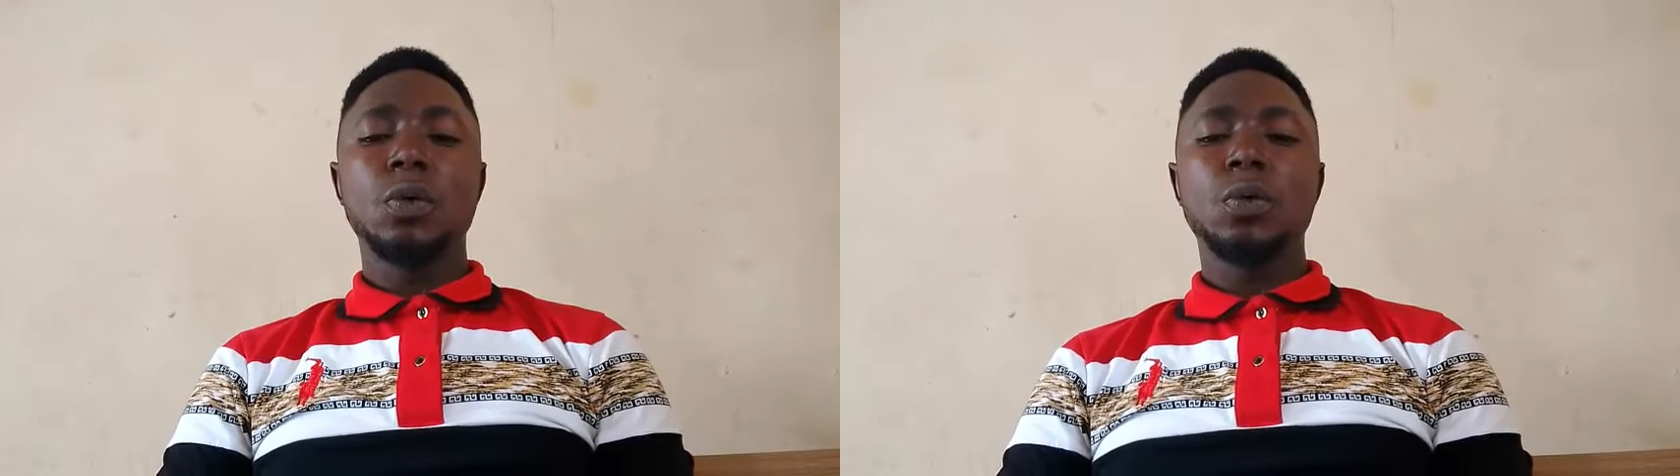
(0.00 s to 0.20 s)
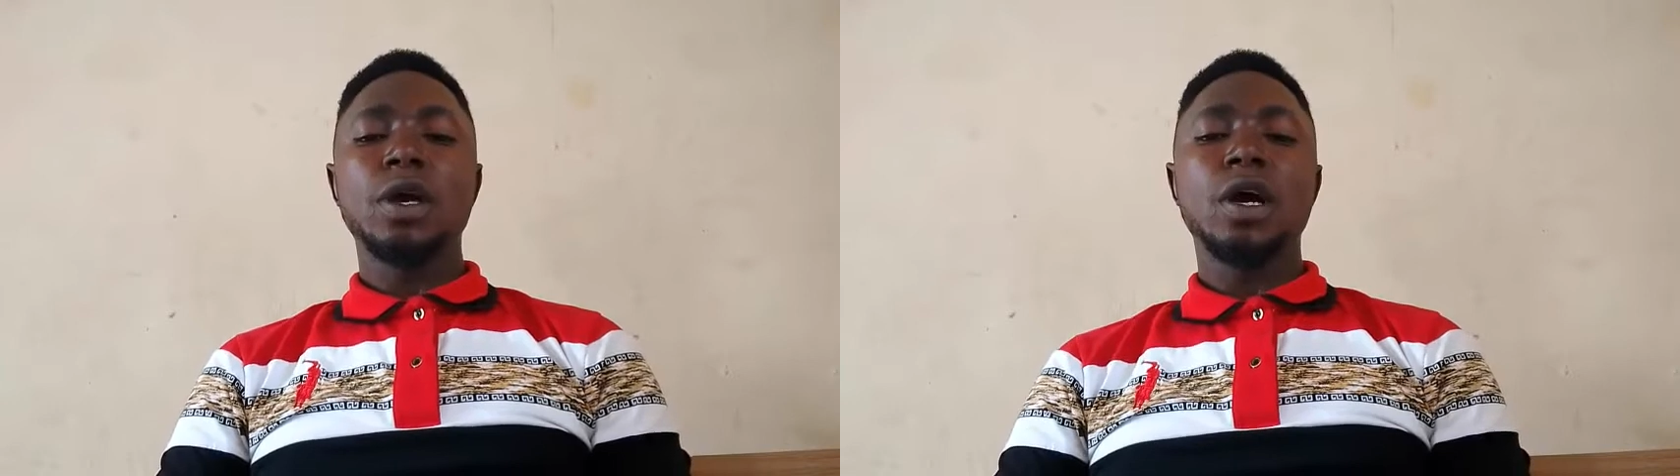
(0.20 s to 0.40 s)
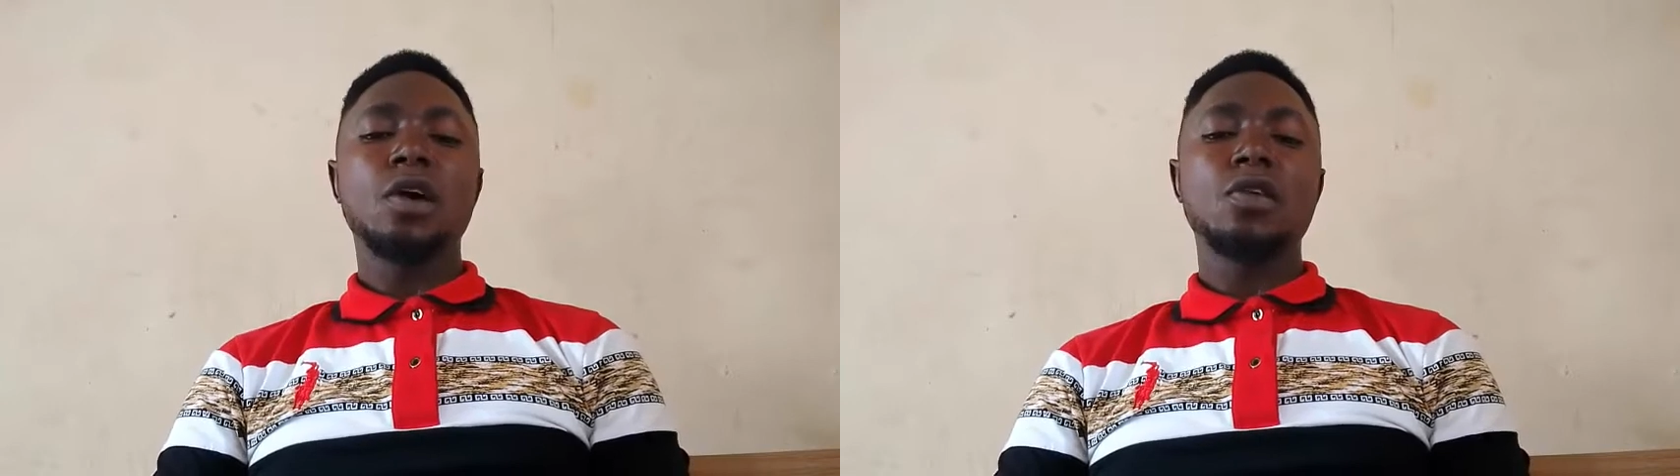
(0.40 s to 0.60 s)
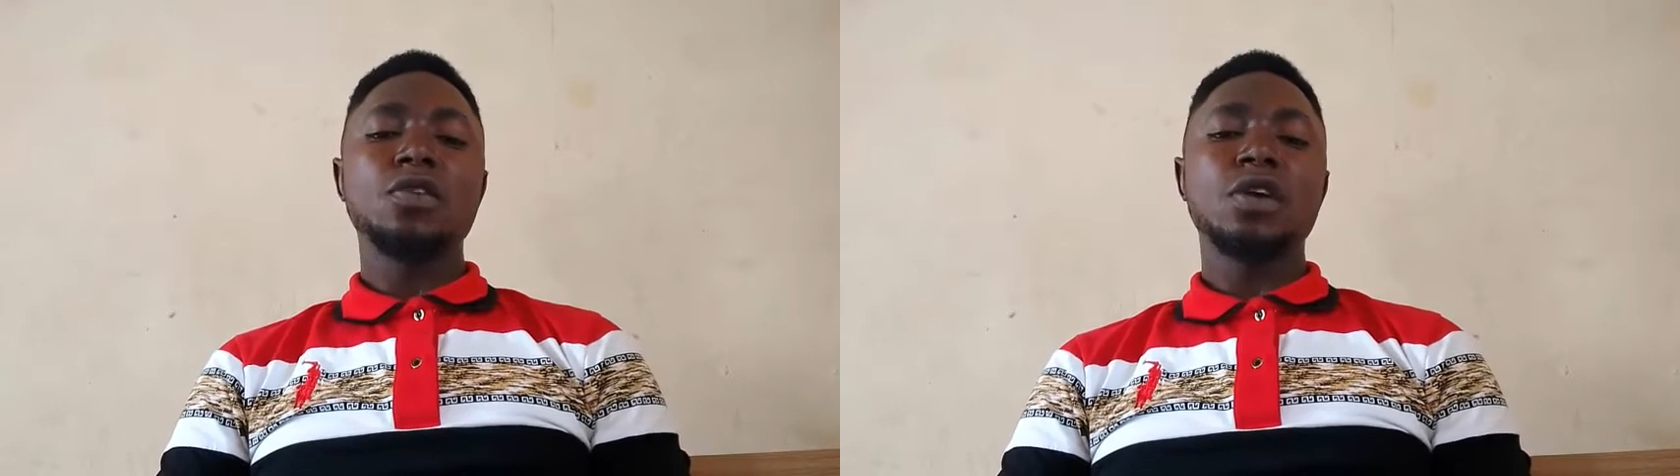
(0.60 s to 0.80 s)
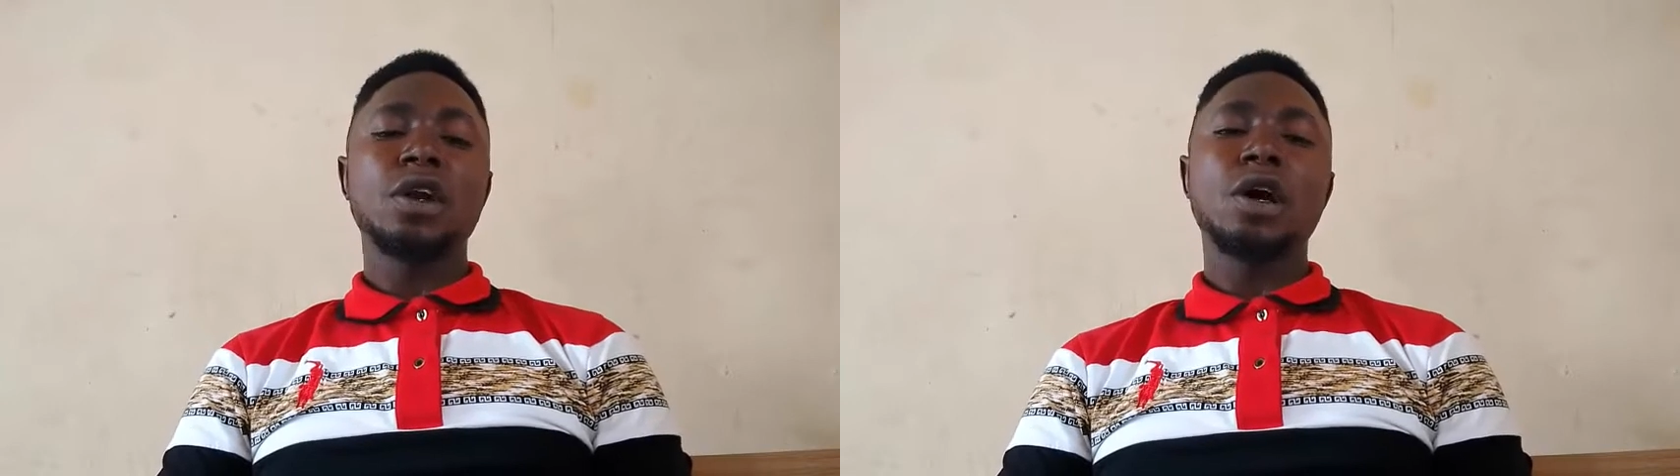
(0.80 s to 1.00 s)
We have
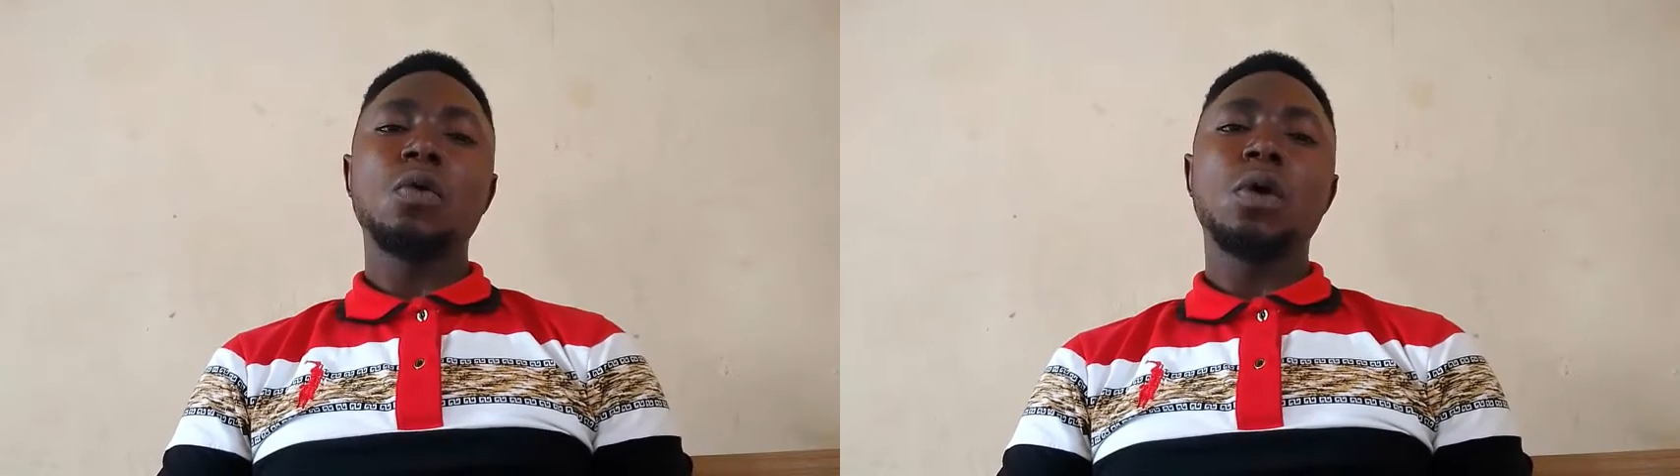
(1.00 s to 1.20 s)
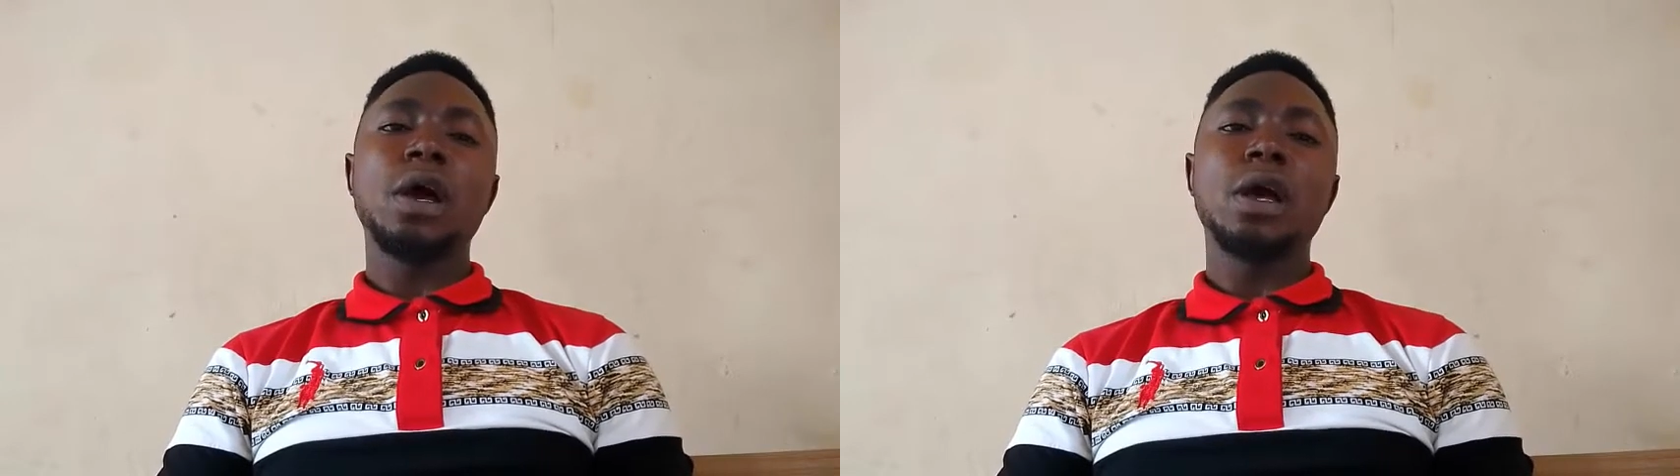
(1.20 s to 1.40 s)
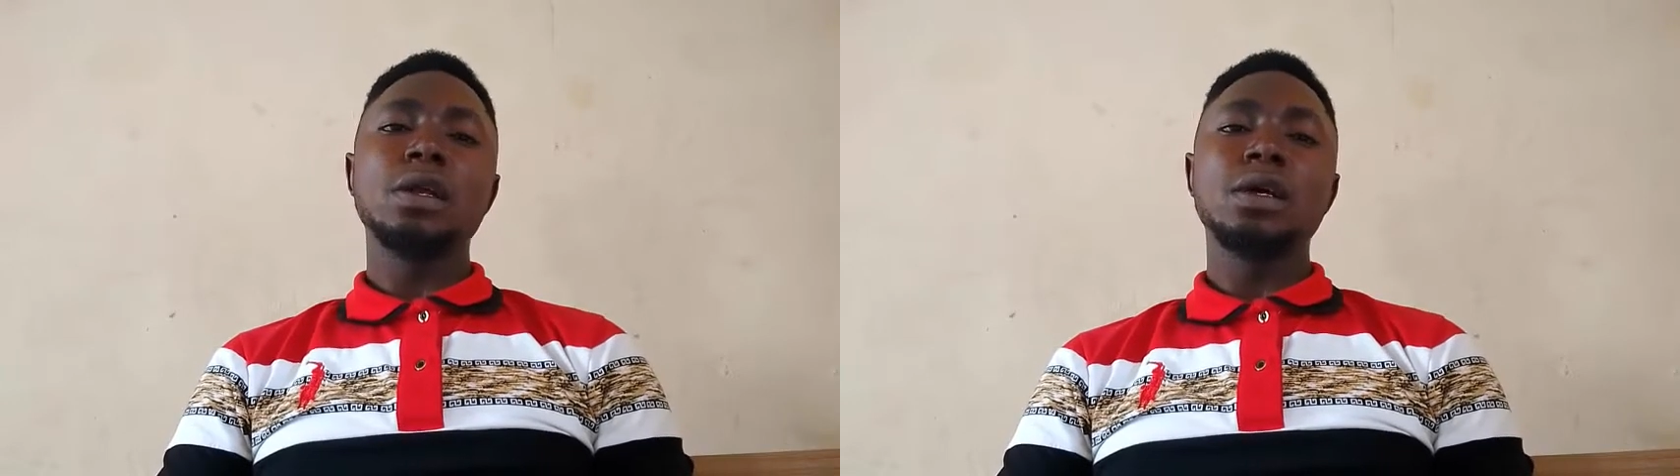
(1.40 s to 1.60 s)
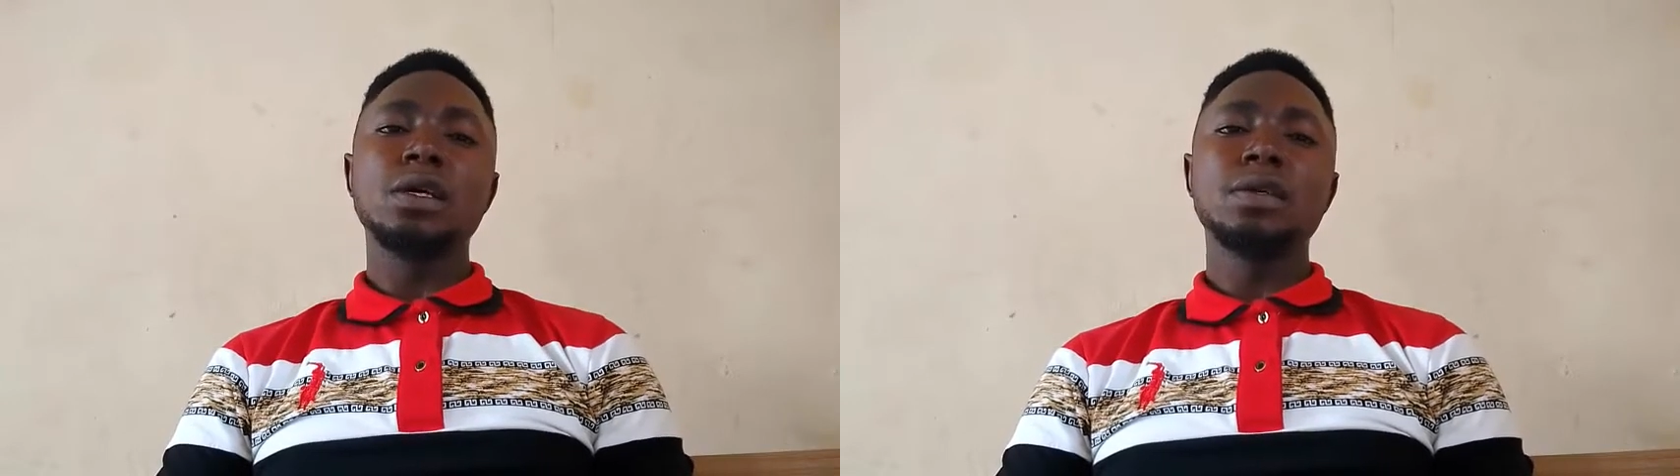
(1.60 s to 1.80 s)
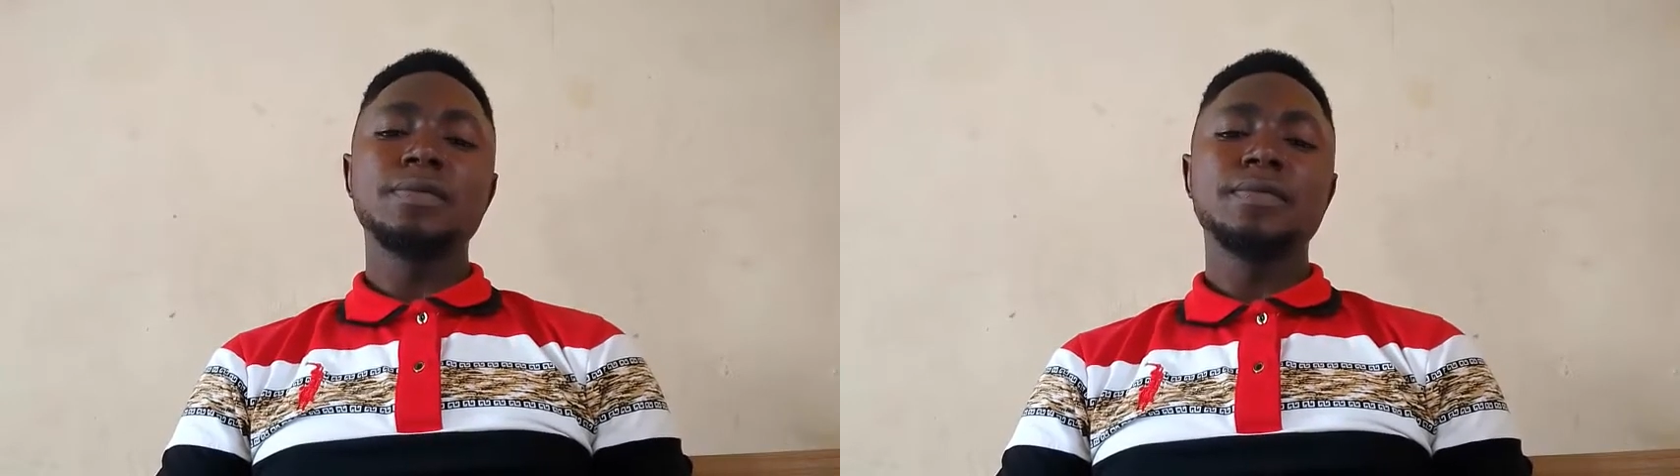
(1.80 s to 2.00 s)
a round wire
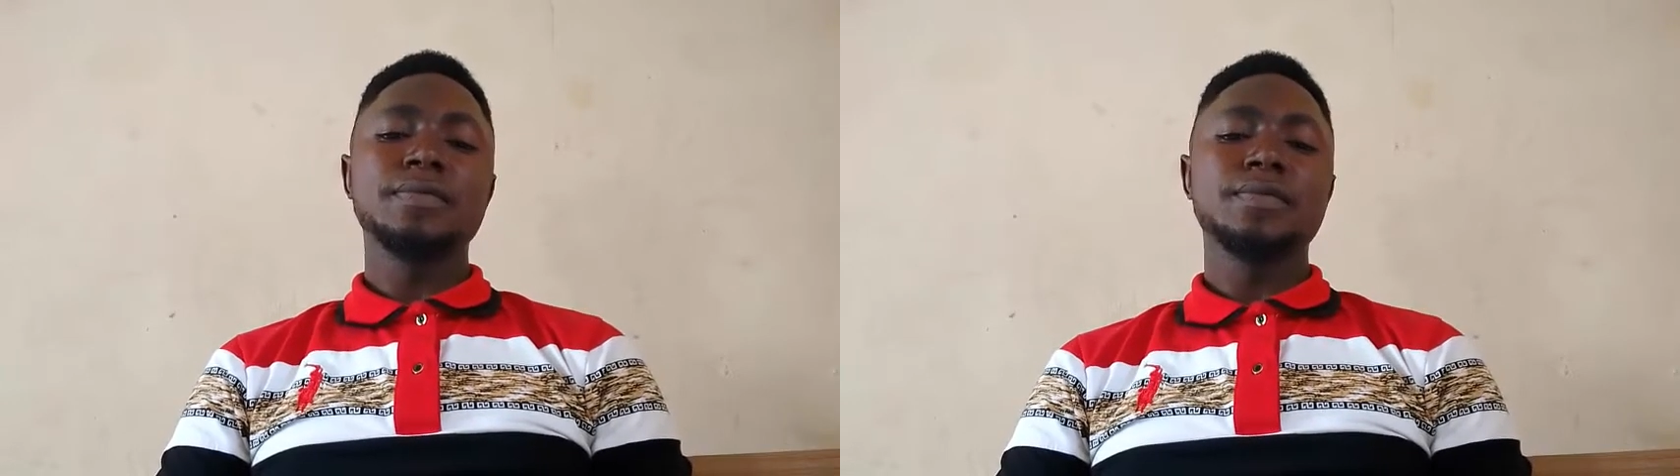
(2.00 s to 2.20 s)
nail.